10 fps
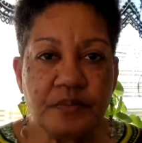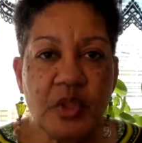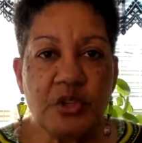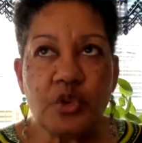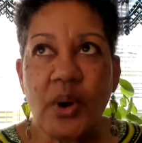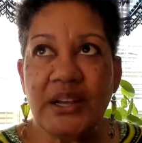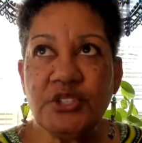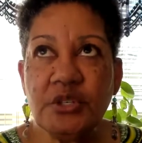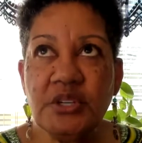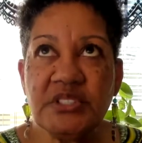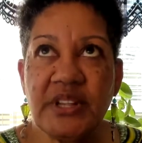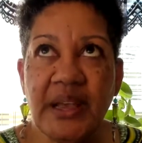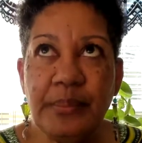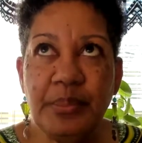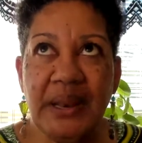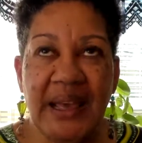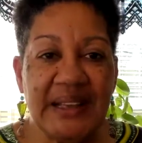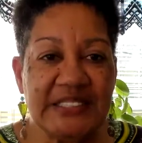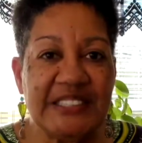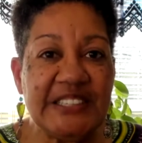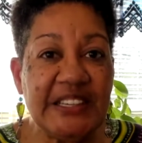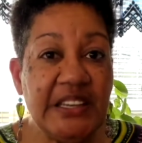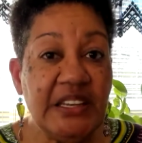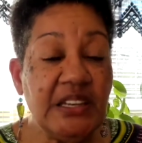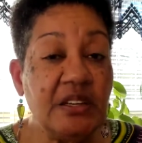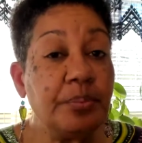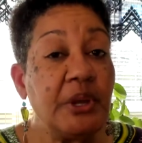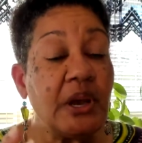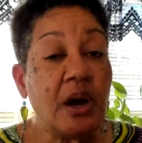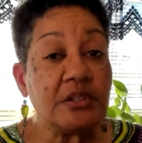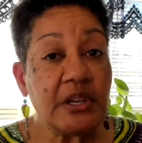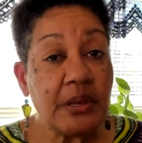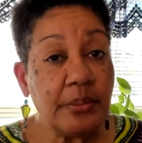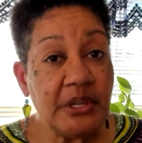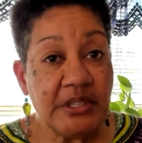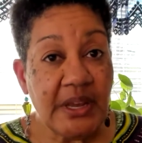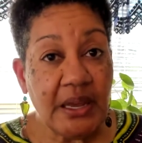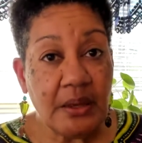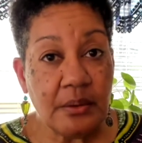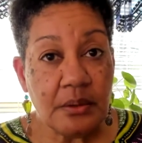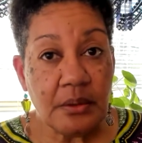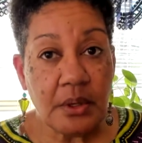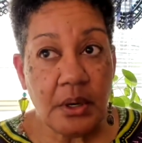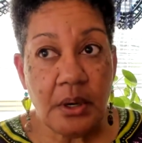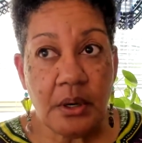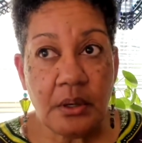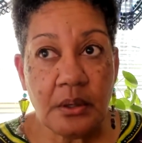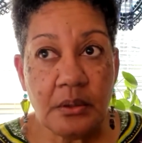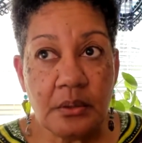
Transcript: So I should say black seed because it can be taken as